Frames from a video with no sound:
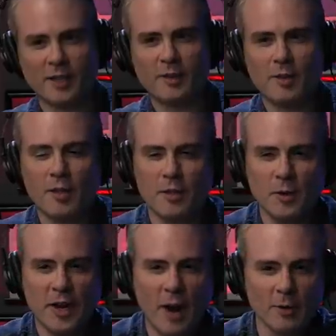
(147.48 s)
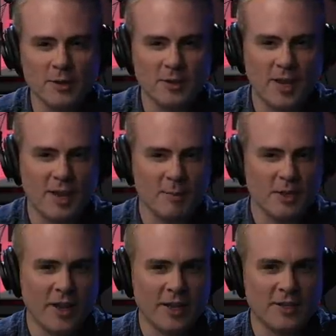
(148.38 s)
30 hours of this game in the
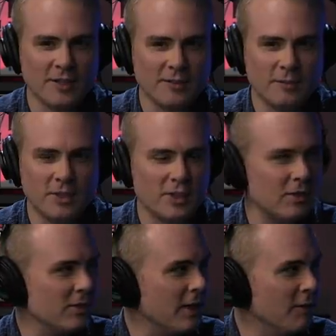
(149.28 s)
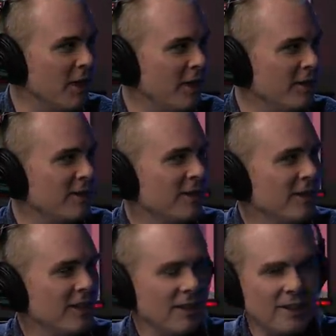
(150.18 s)
last 6-7 days. Okay,